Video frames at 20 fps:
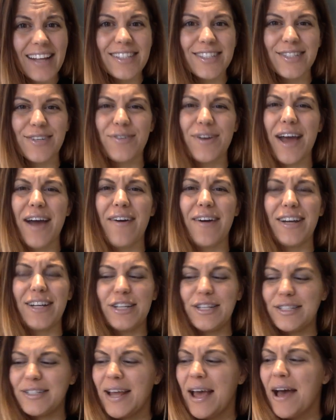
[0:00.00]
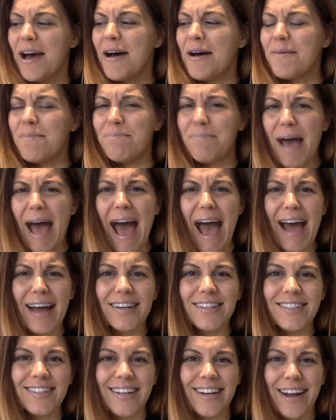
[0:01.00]
And so now I just
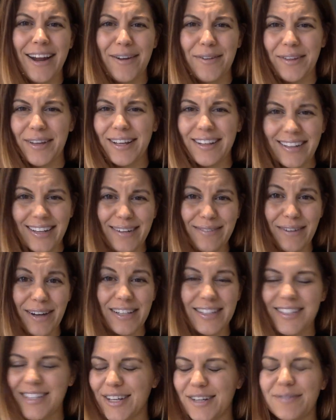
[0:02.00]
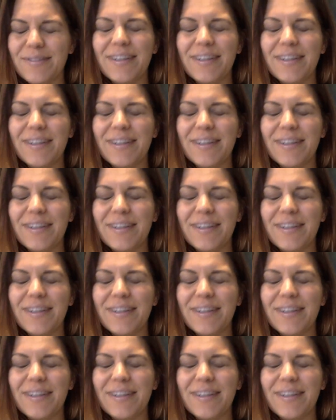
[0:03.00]
batch and I only clean once.